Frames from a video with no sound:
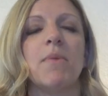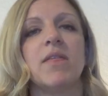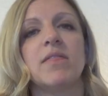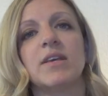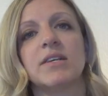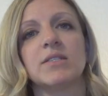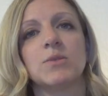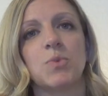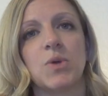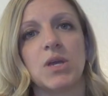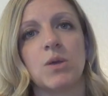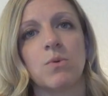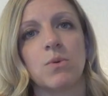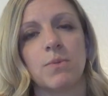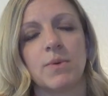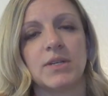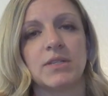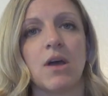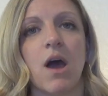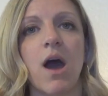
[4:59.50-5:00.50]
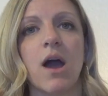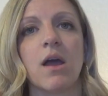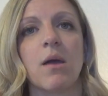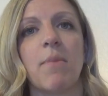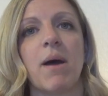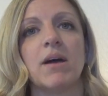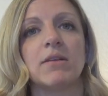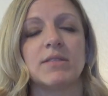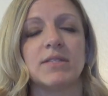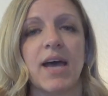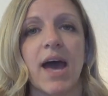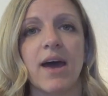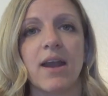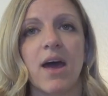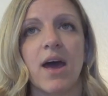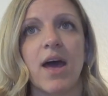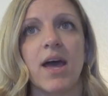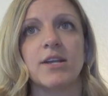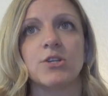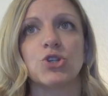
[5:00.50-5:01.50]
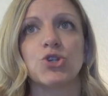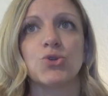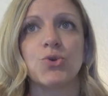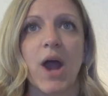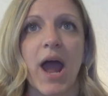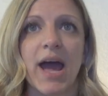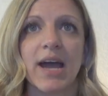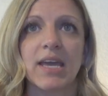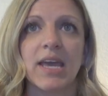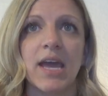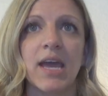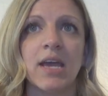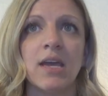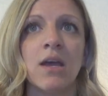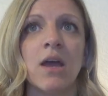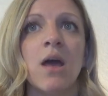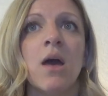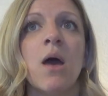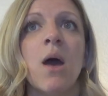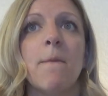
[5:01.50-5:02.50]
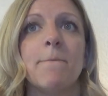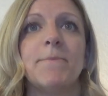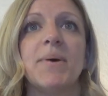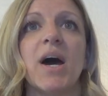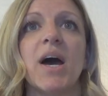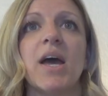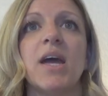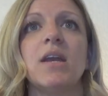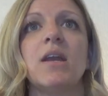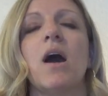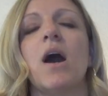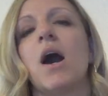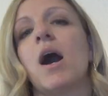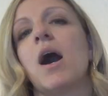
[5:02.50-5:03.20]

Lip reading: this week when we talk about data and tracking. But